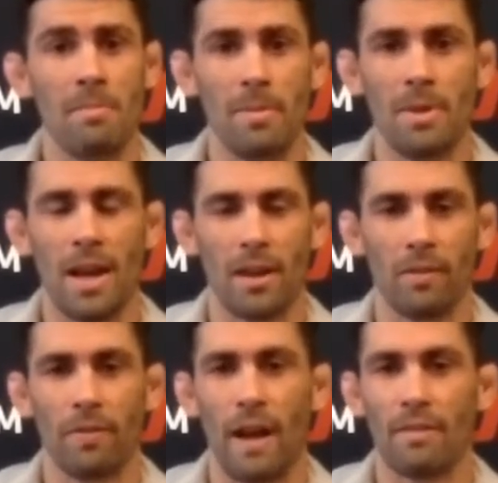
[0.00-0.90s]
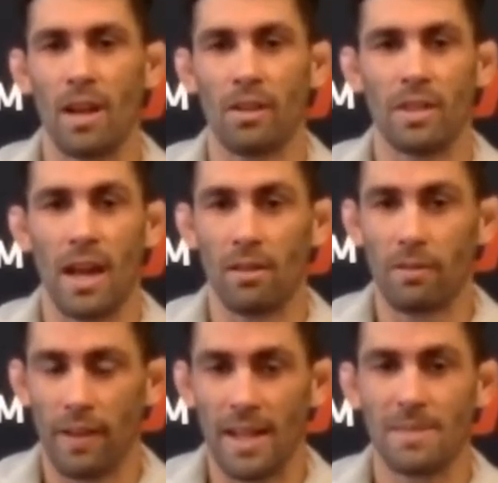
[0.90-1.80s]
Maybe not on five round title
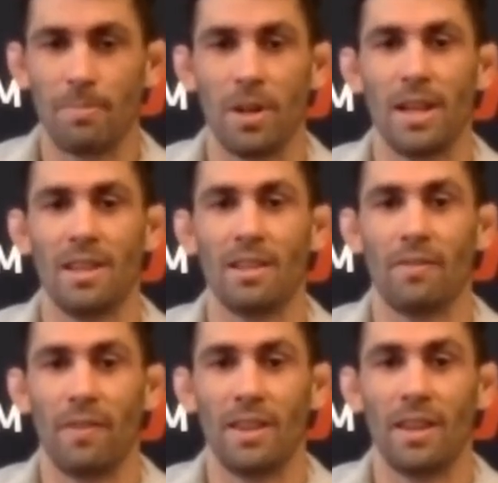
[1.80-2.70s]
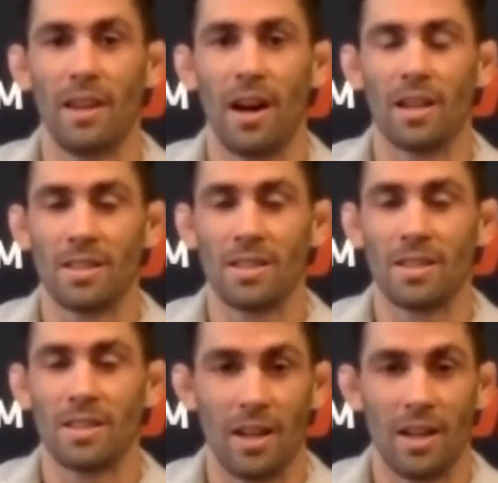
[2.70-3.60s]
fights, but in the in the
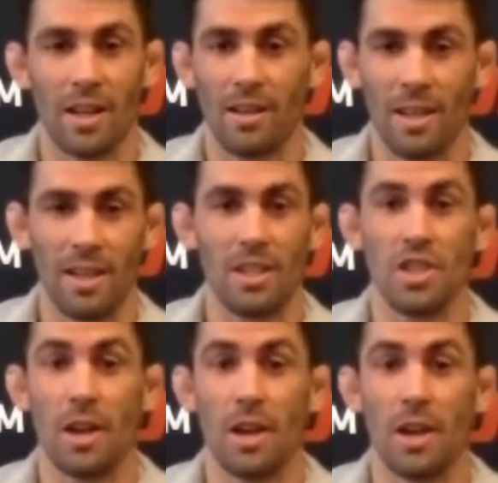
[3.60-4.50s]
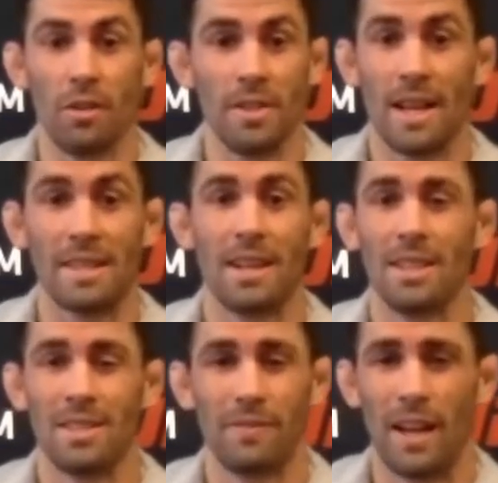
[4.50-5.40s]
octagon in general, he's got
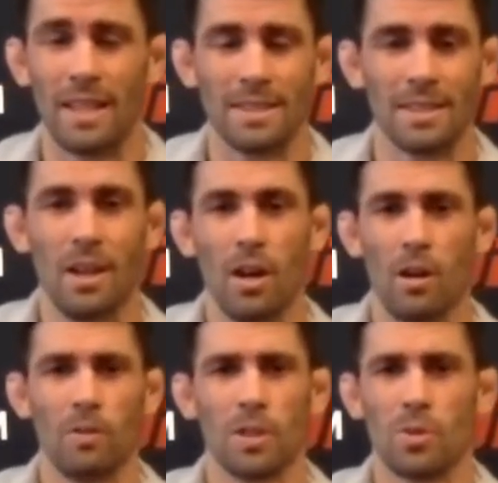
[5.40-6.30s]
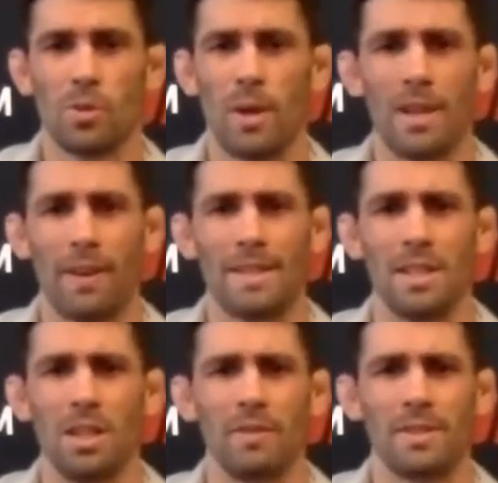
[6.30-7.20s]
tons of fights, over 20
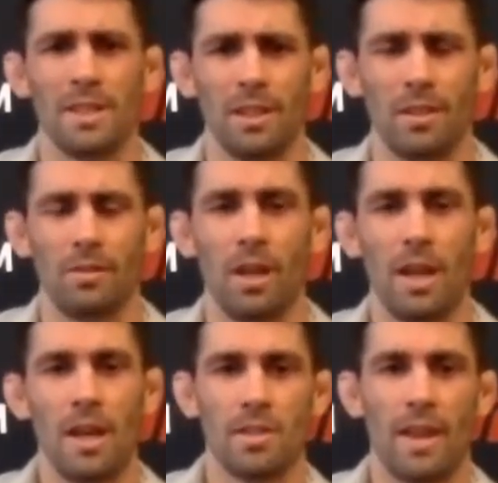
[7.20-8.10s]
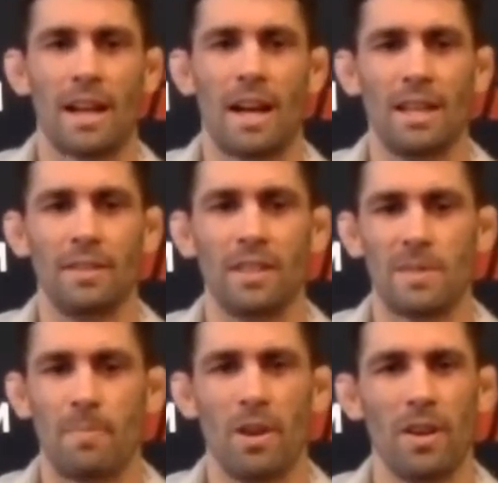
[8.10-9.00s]
fights in the UFC alone. So that kind of
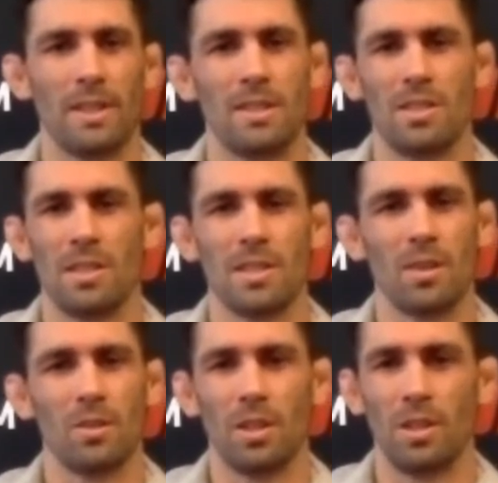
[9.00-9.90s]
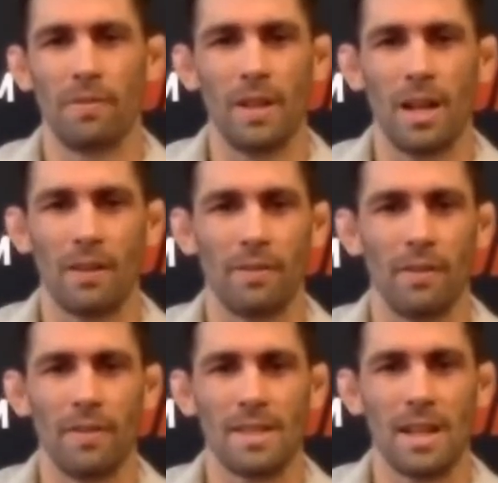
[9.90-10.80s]
experience is just so good to feed off
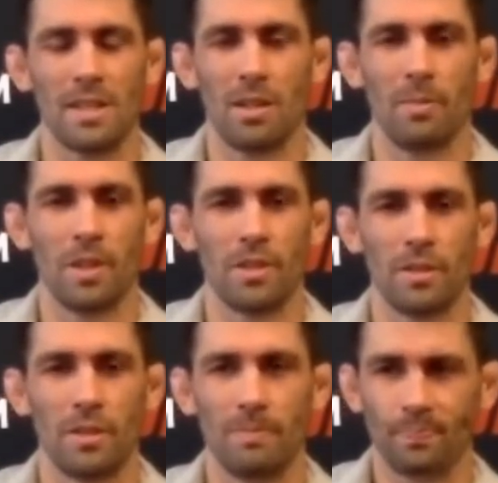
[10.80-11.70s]
of. He's got so much,